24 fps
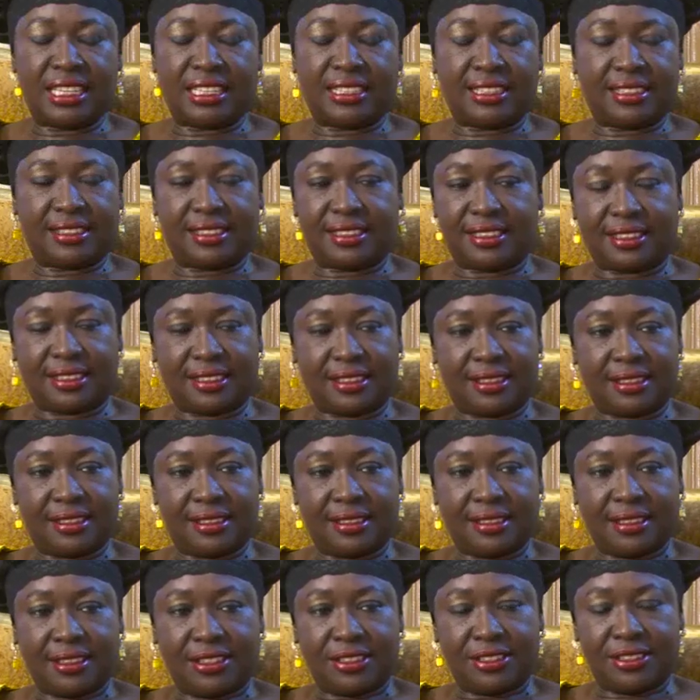anything.
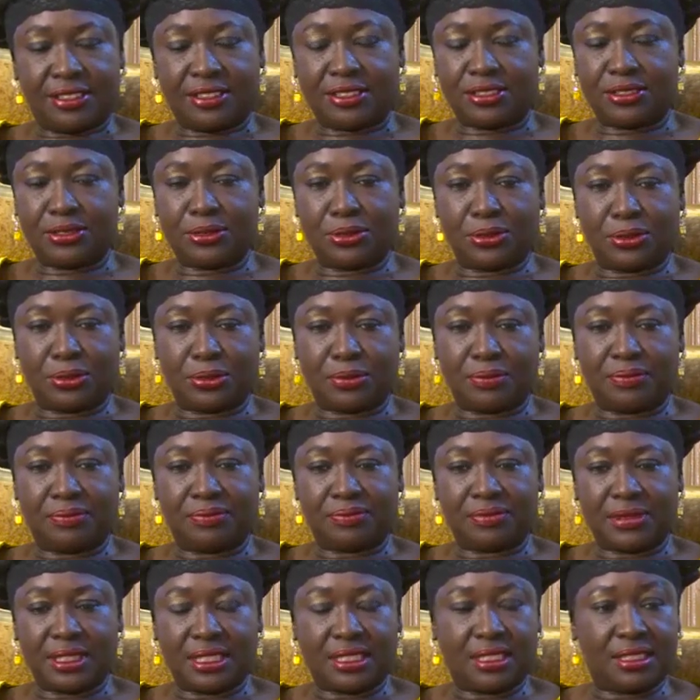So
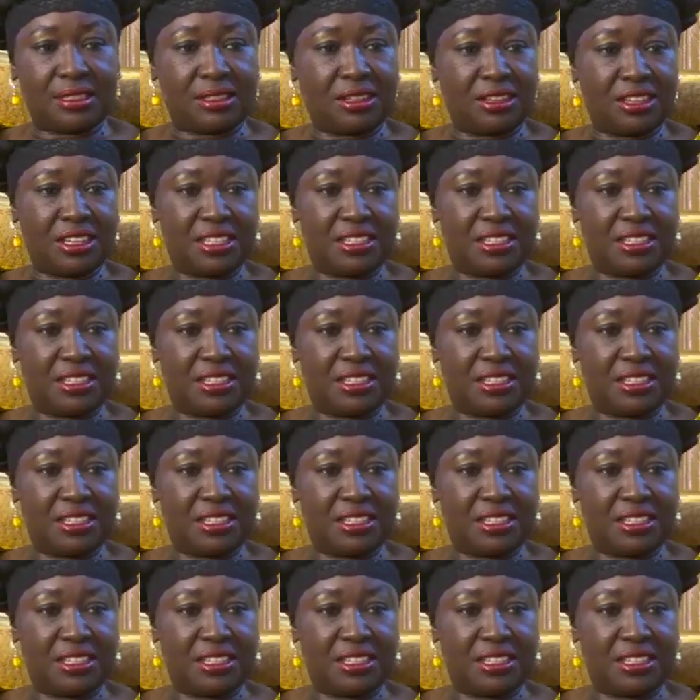it is not